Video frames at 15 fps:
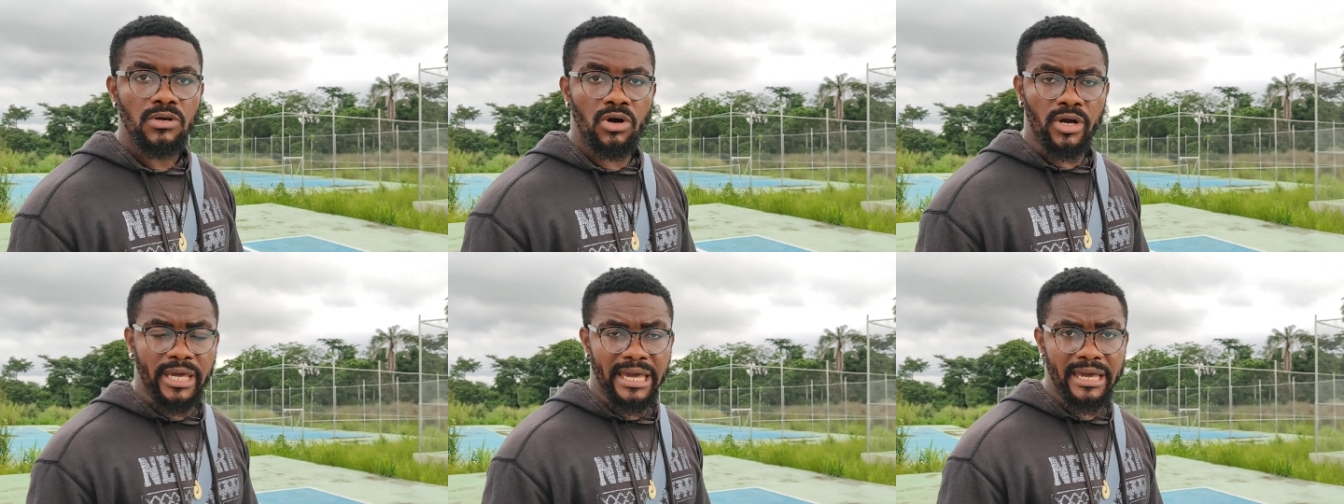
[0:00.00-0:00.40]

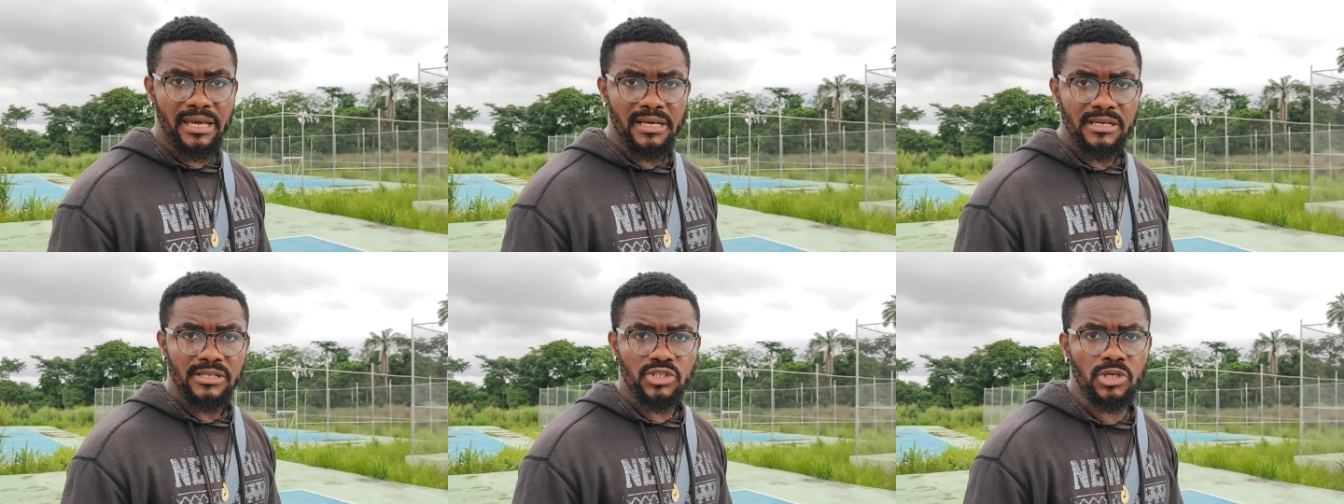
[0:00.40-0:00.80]

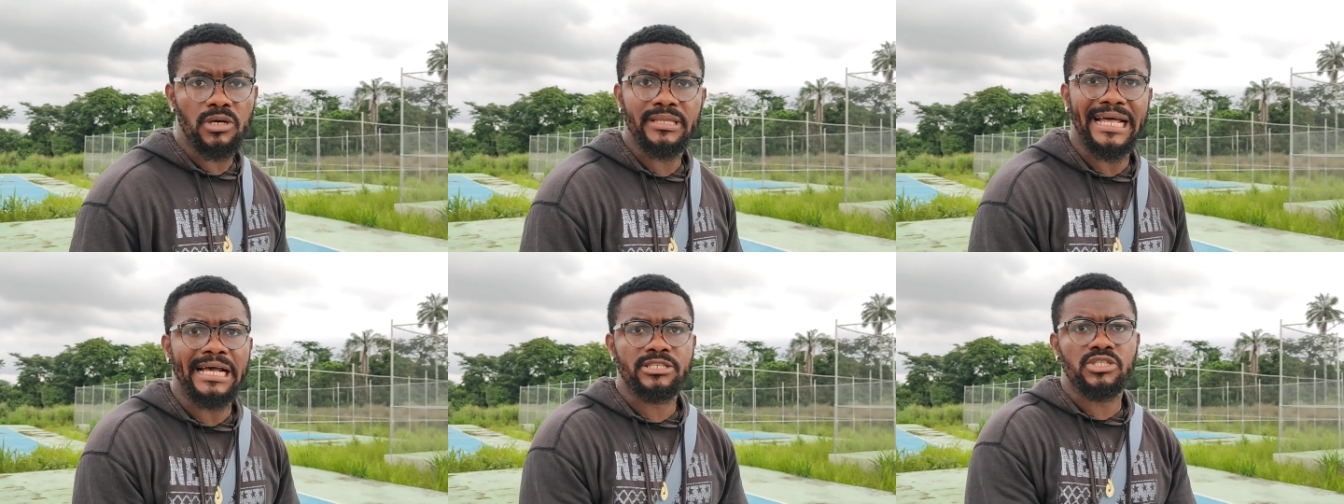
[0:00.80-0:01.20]
Okay,
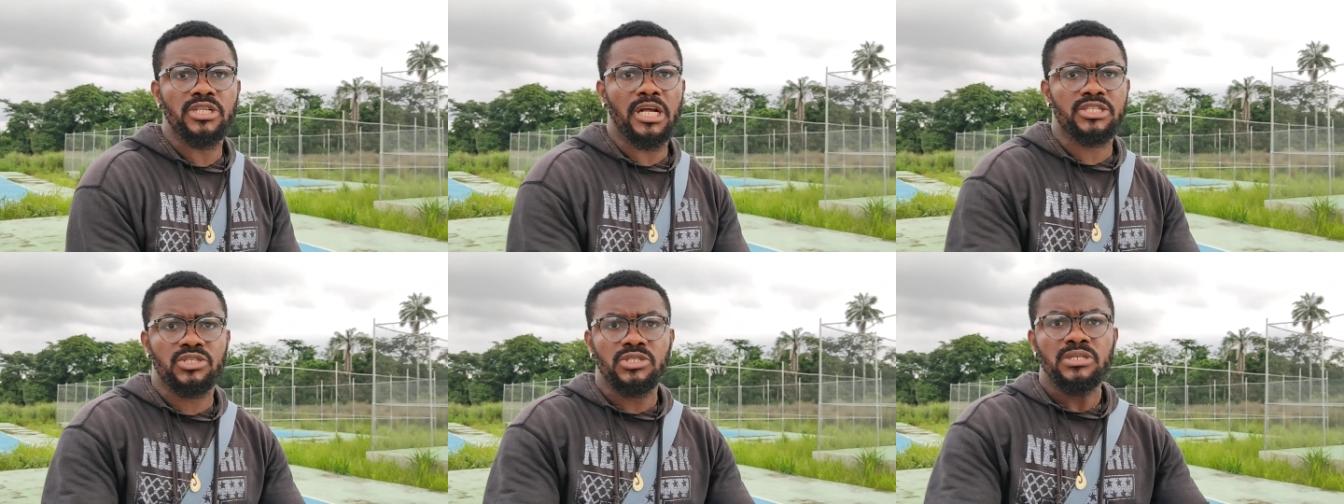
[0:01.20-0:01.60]
so that's
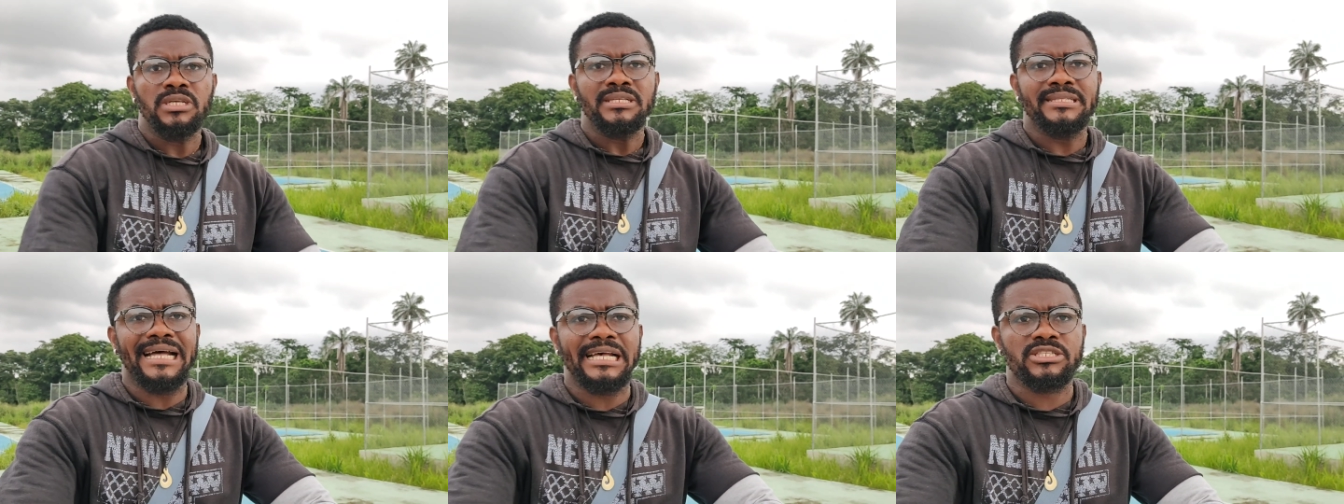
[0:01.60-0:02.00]
not
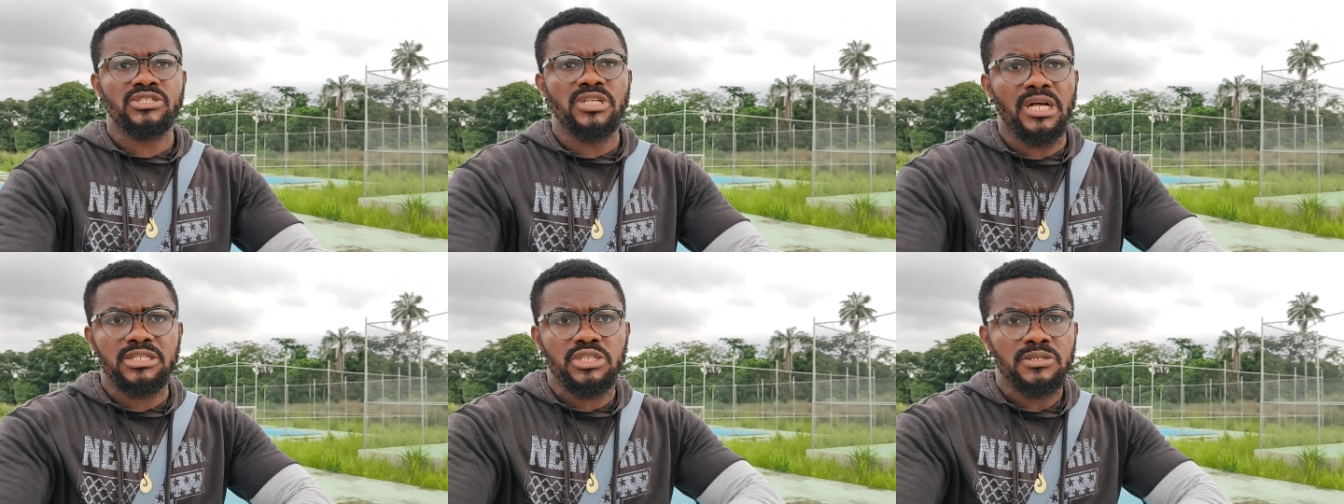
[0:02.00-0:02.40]
that's
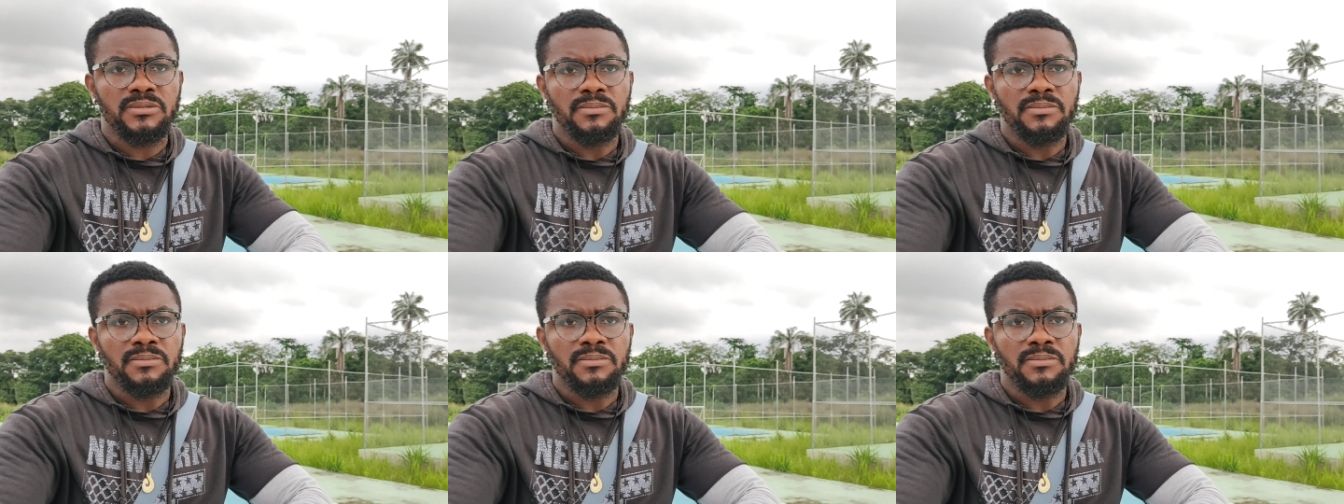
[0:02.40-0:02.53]
not